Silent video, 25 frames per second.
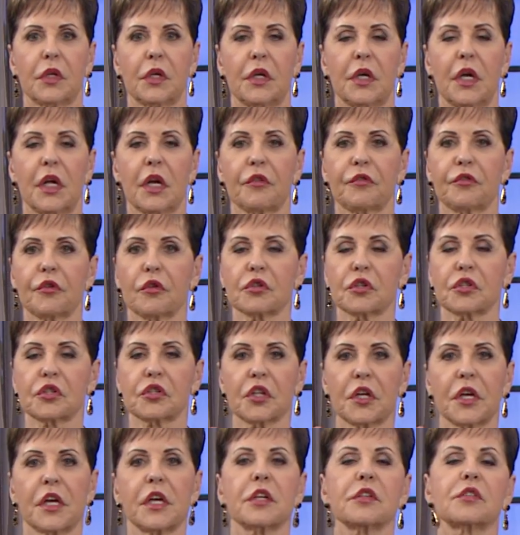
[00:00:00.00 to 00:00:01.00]
And if there's
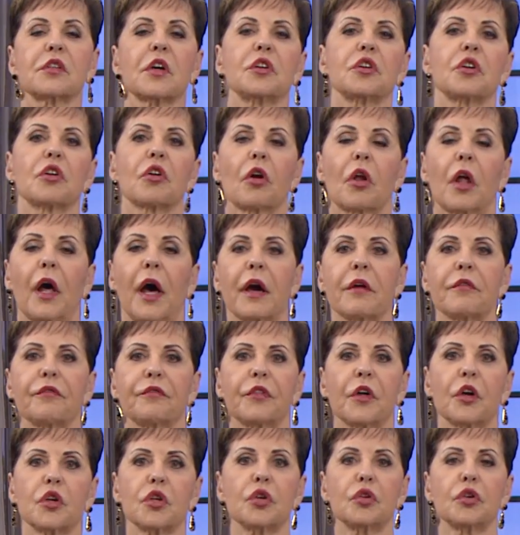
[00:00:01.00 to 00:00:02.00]
things in your
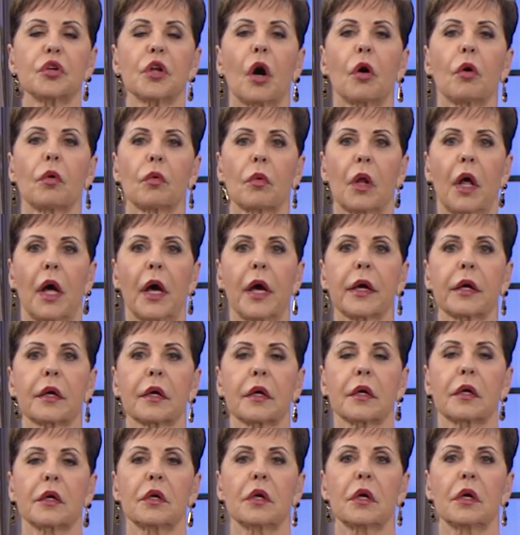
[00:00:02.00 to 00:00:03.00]
life that you don't
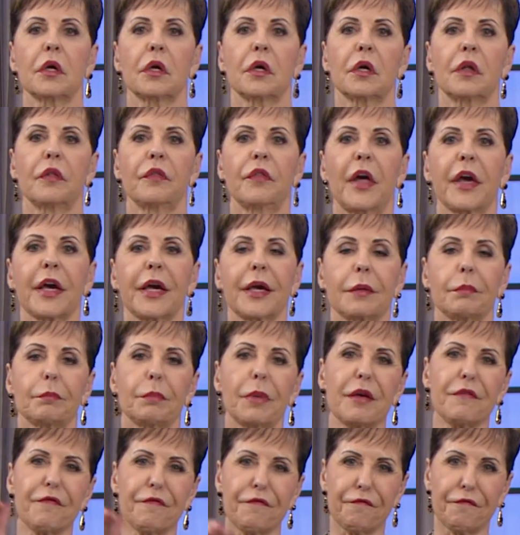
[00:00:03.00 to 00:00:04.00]
like, they can
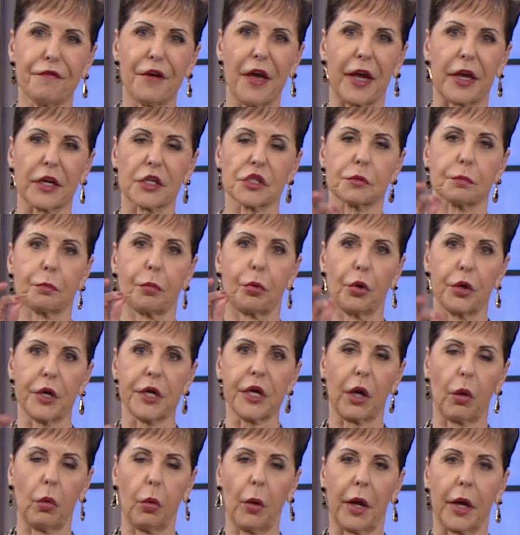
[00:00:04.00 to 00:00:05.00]
be fixed
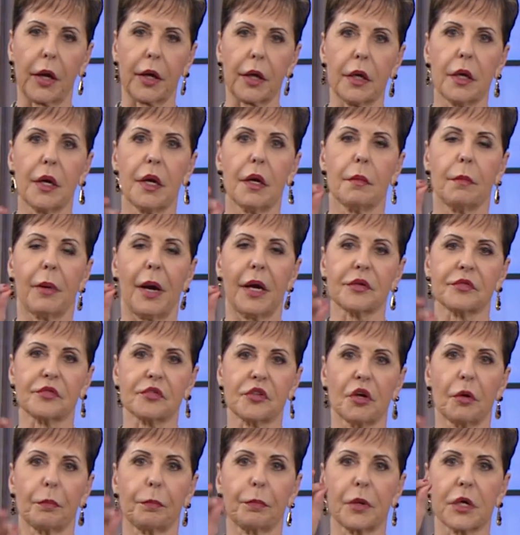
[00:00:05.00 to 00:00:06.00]
pretty quick by
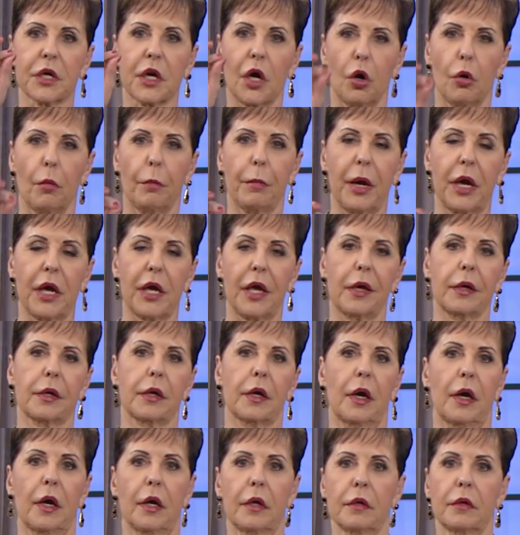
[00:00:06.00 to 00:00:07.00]
simply obeying
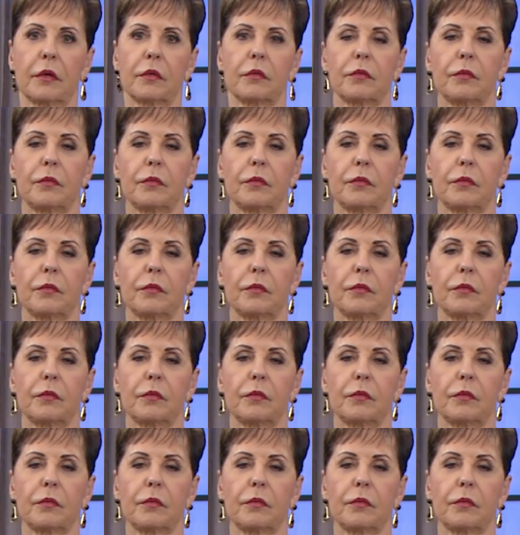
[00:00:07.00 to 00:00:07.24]
God.